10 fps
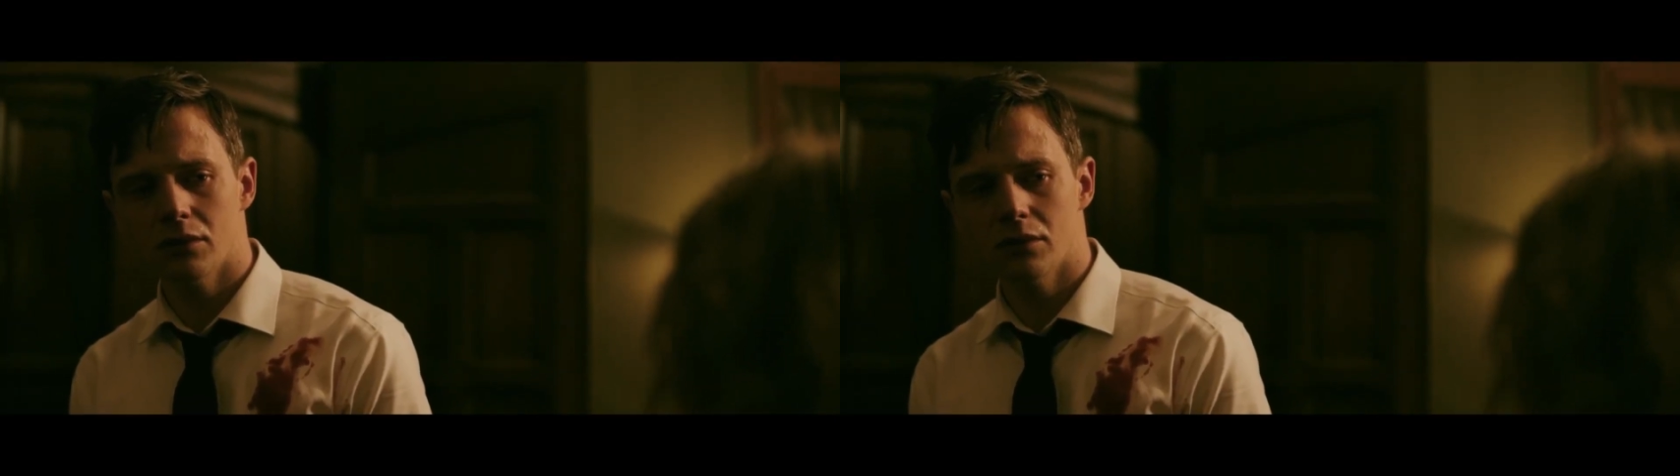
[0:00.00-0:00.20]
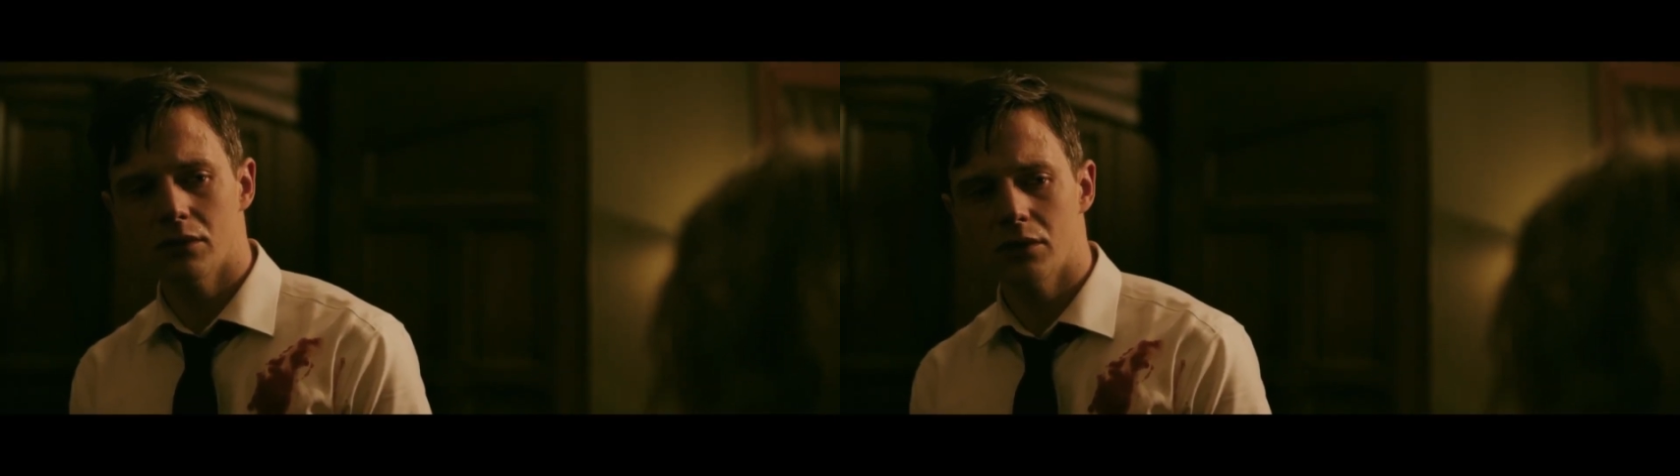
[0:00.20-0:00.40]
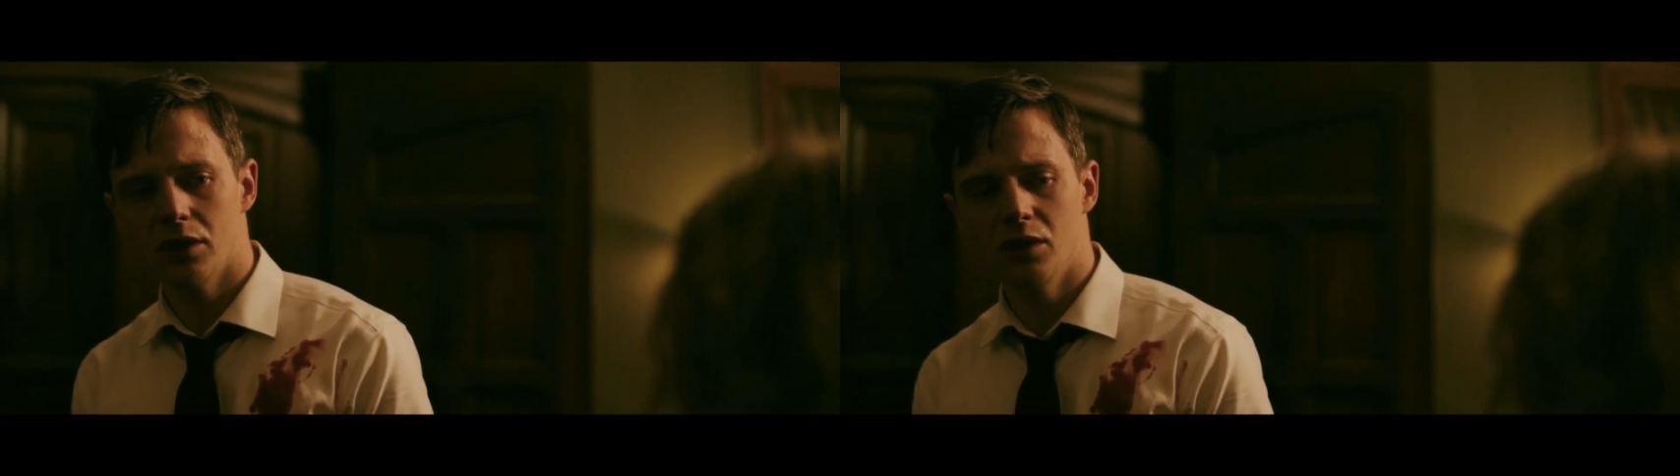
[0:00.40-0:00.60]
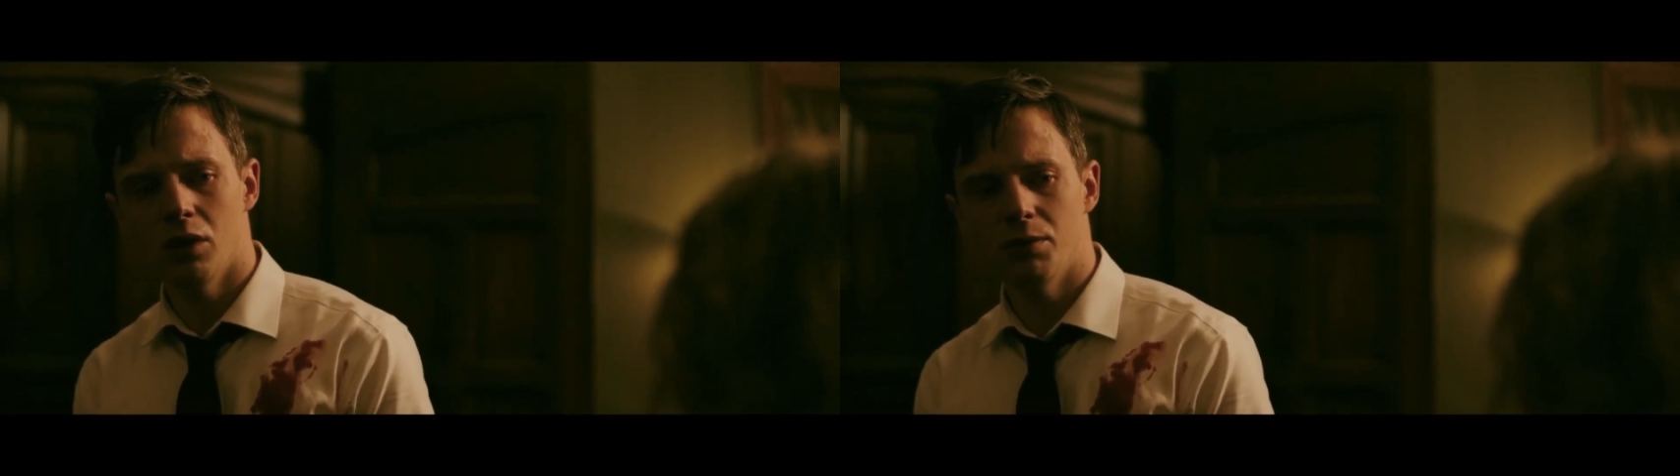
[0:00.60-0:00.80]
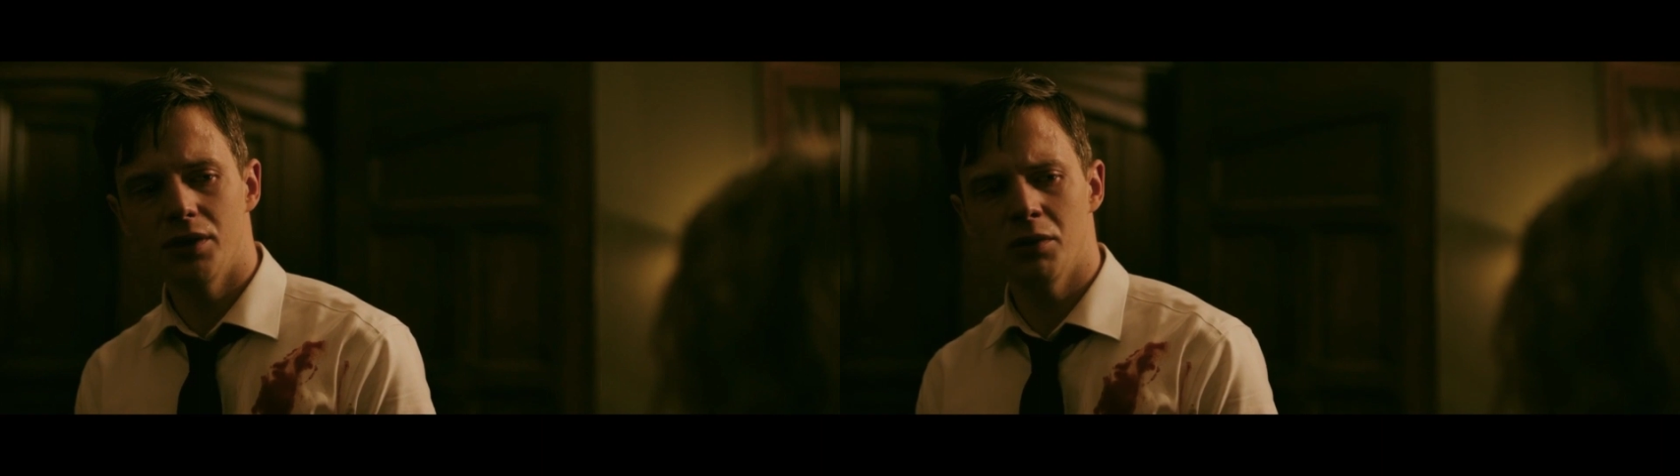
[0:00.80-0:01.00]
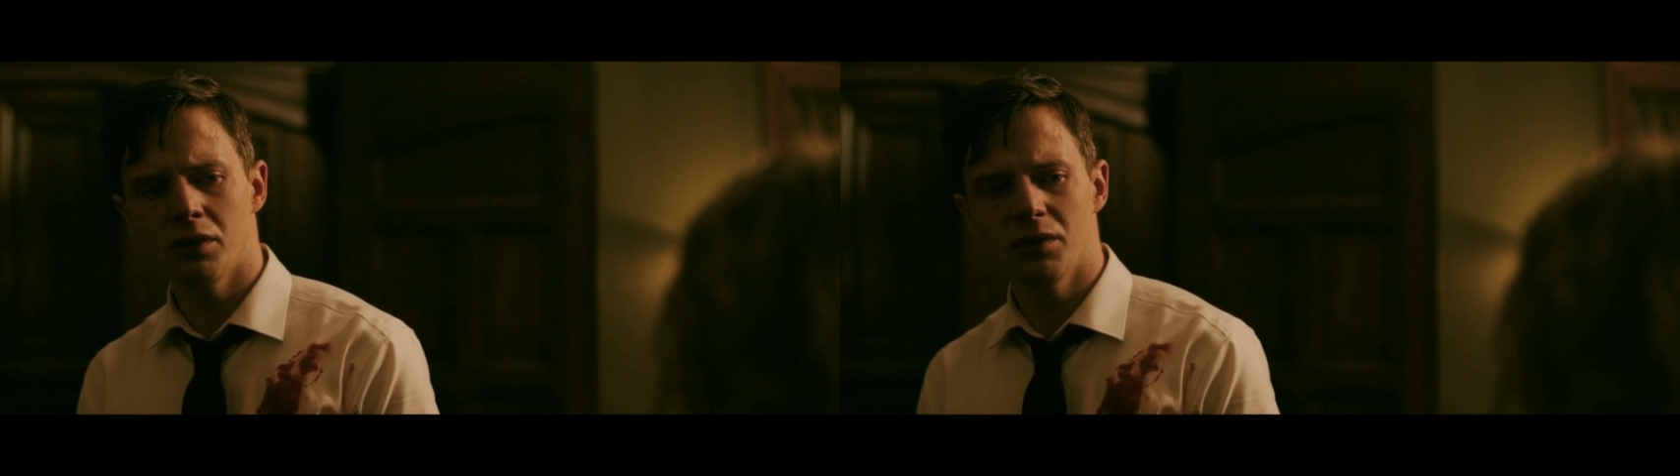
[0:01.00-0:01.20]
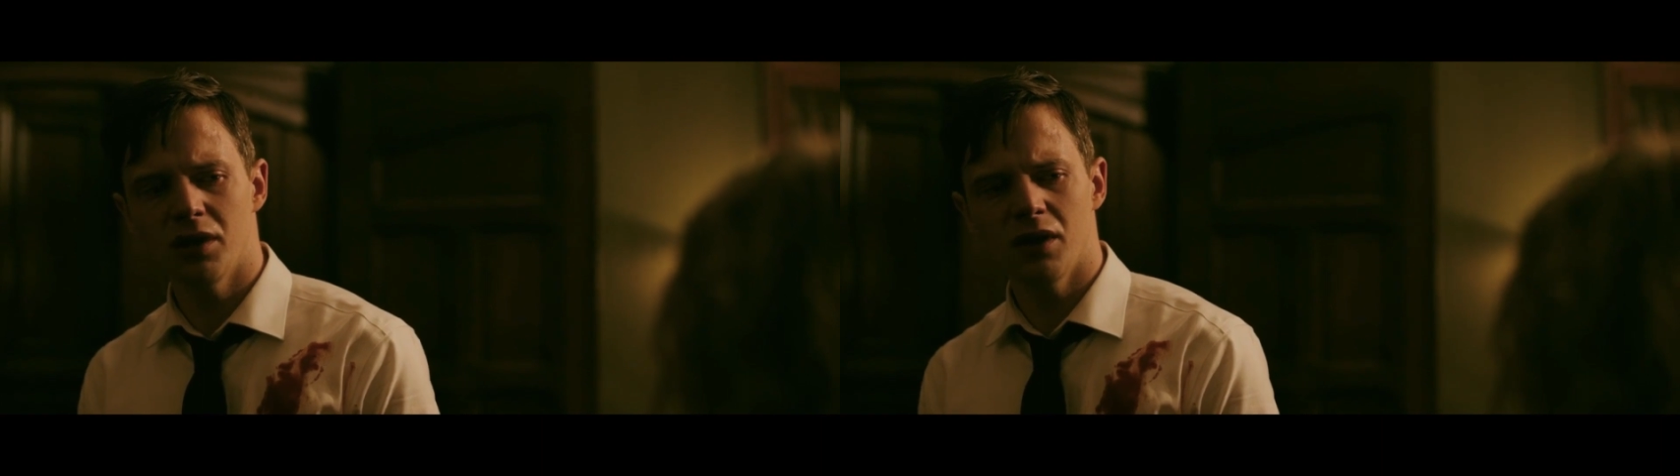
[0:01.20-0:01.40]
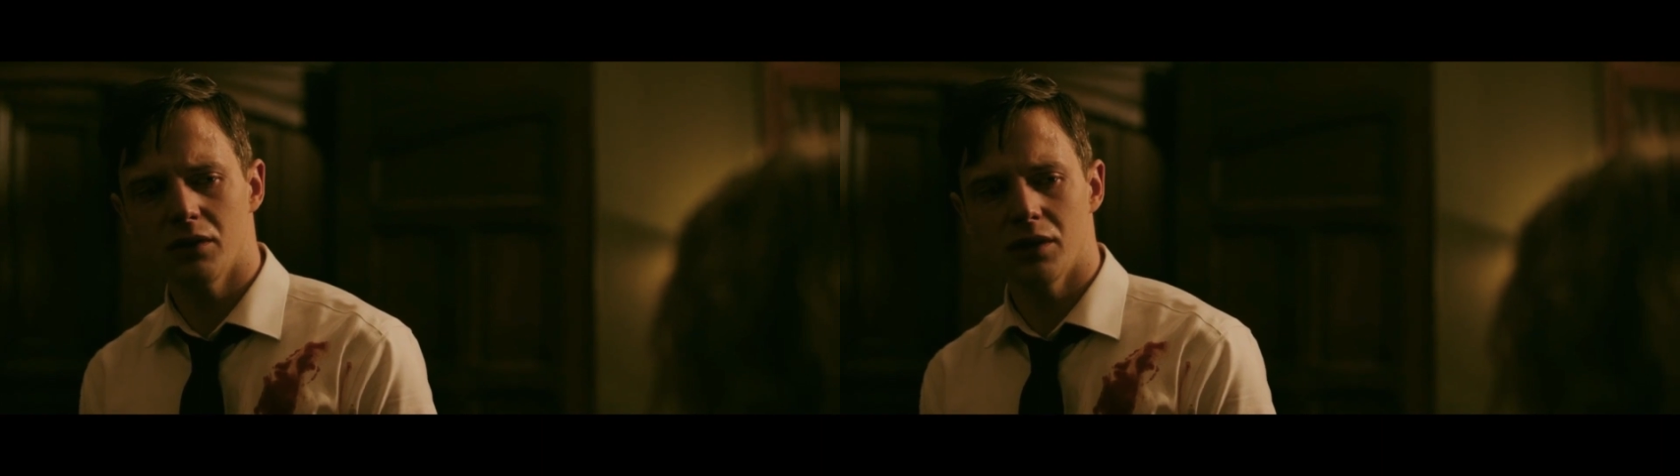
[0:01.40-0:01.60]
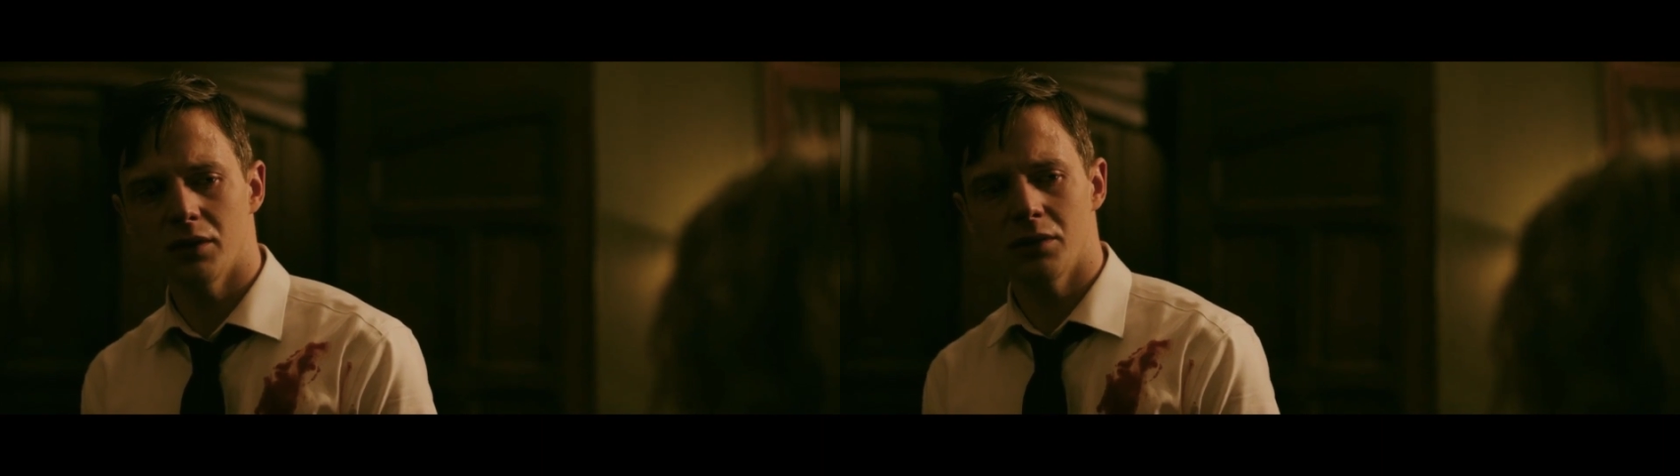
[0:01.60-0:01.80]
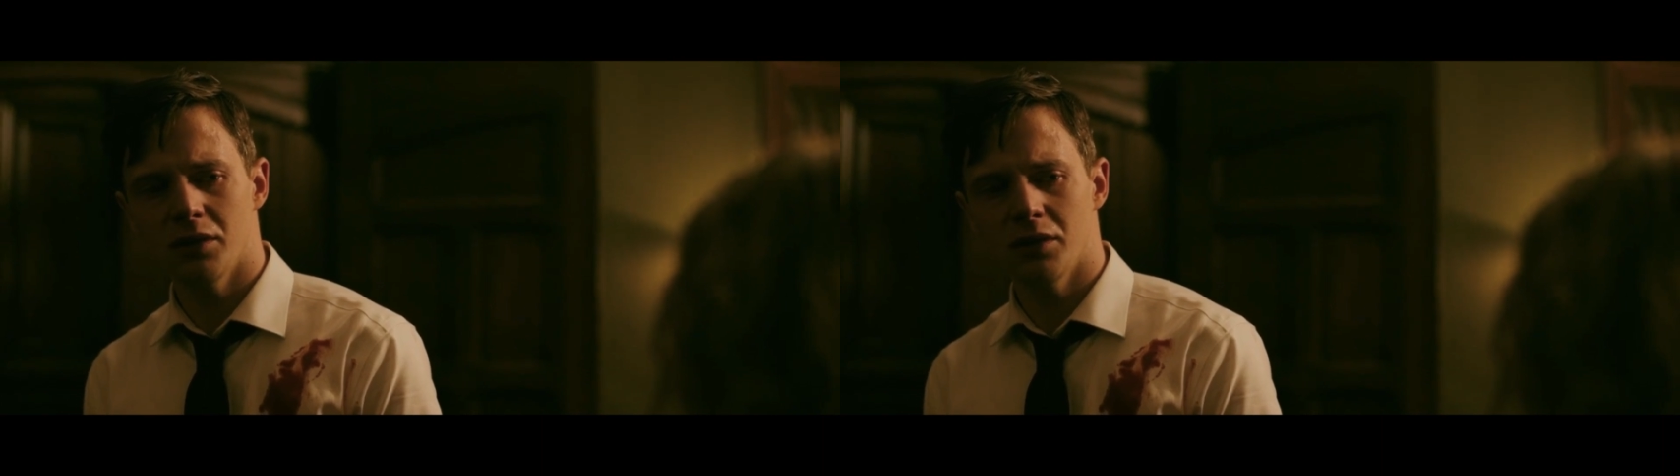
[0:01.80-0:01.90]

both in terms of physical distance but